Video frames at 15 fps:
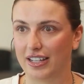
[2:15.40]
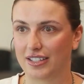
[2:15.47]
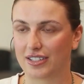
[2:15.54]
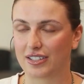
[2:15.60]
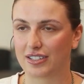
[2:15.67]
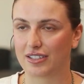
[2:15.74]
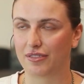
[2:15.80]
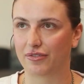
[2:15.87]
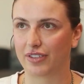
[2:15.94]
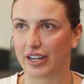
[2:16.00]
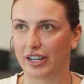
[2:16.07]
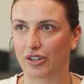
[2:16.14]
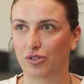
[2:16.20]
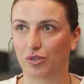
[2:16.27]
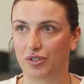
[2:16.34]
It's
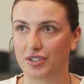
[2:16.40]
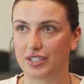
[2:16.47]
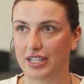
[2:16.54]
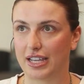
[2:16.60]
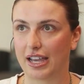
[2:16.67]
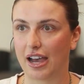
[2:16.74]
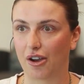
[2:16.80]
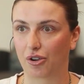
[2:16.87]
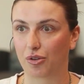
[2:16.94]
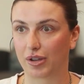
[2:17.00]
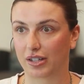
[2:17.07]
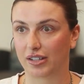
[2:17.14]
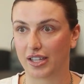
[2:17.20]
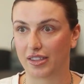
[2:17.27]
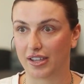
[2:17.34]
very cool to see how
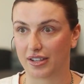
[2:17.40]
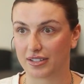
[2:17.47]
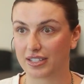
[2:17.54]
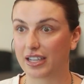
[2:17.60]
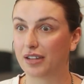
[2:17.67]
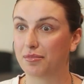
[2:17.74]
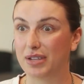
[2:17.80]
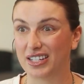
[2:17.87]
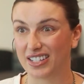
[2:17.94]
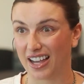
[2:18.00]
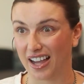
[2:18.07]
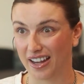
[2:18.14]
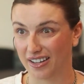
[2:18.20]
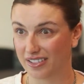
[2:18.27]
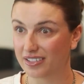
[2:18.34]
quickly things can be
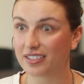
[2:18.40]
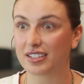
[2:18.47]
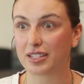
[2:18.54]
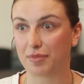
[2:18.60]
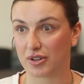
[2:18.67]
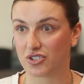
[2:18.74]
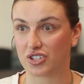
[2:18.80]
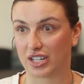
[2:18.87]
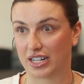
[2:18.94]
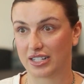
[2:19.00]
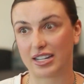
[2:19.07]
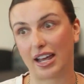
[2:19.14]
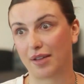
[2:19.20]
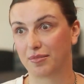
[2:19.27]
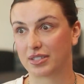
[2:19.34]
done, especially
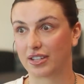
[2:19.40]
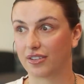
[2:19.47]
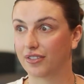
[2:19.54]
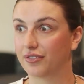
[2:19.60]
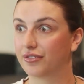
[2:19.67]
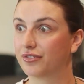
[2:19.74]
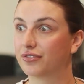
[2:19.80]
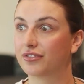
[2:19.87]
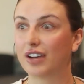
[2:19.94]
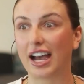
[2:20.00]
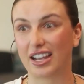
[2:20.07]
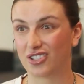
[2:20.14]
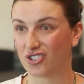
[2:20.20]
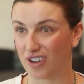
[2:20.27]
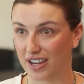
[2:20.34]
in times of
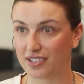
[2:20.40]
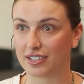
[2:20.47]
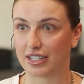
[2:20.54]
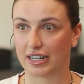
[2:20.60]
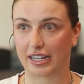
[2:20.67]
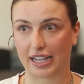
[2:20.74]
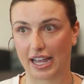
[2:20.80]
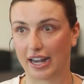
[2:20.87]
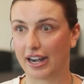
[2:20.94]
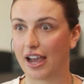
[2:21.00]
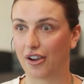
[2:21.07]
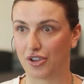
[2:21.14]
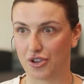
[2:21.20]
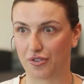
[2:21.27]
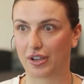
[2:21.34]
high stress, and again,
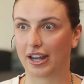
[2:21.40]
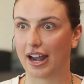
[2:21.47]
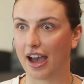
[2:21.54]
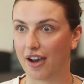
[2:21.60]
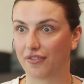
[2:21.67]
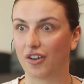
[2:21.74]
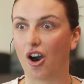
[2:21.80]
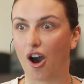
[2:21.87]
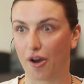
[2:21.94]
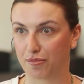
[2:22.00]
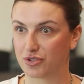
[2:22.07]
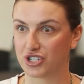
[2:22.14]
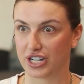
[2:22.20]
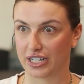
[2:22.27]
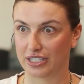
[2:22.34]
how you can have
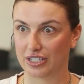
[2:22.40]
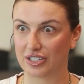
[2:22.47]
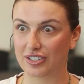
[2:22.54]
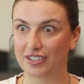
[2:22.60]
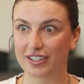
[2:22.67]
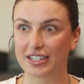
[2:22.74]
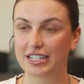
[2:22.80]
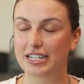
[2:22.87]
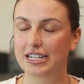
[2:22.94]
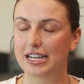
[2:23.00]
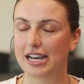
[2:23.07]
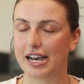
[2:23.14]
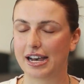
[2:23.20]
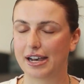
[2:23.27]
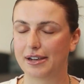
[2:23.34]
options
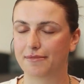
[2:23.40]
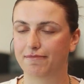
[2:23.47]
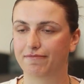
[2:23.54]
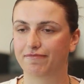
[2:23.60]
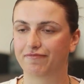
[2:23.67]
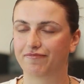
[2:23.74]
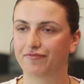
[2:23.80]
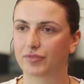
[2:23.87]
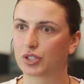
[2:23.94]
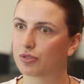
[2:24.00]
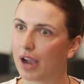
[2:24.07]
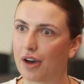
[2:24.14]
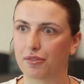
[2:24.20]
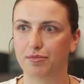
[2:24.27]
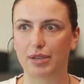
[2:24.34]

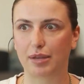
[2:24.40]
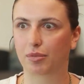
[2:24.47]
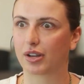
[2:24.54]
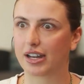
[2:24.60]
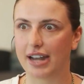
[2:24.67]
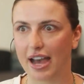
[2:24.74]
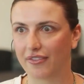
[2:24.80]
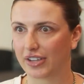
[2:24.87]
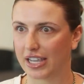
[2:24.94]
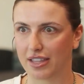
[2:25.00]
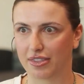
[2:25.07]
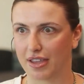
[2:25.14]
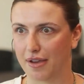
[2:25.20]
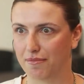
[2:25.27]
throughout and be able to navigate